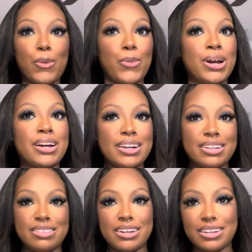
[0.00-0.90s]
where
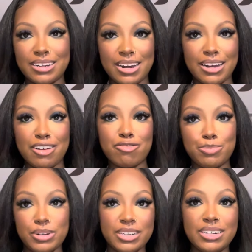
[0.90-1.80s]
exactly I have
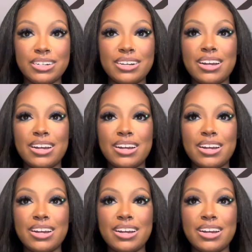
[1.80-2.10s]
been